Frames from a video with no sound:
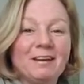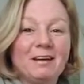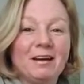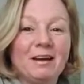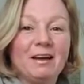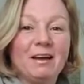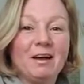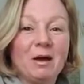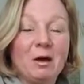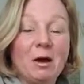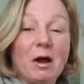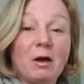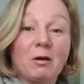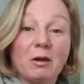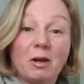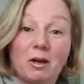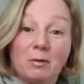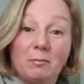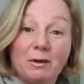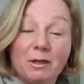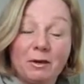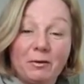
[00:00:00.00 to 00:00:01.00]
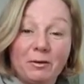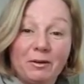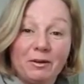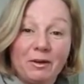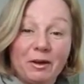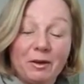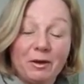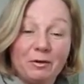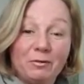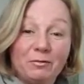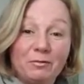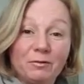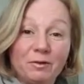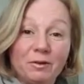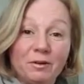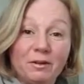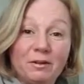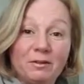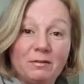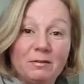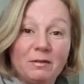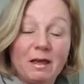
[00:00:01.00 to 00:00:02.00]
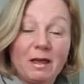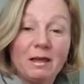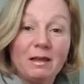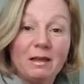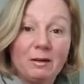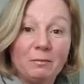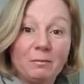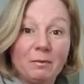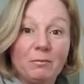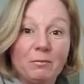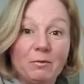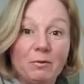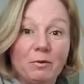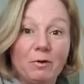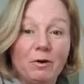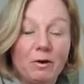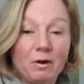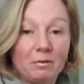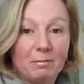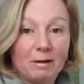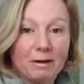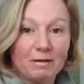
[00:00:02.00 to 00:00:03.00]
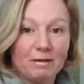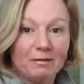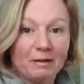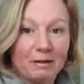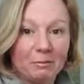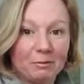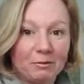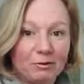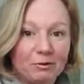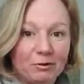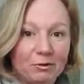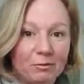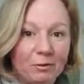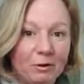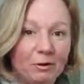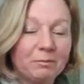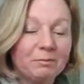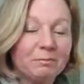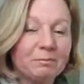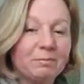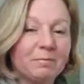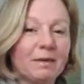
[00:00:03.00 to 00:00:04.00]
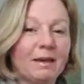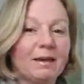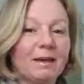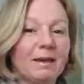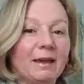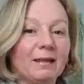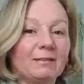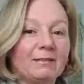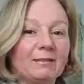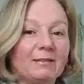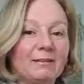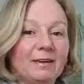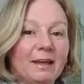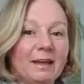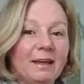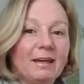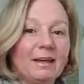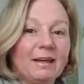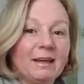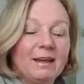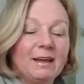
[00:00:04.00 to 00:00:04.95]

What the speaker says: I'm going to be going over a little bit more about the temperature quilt again today.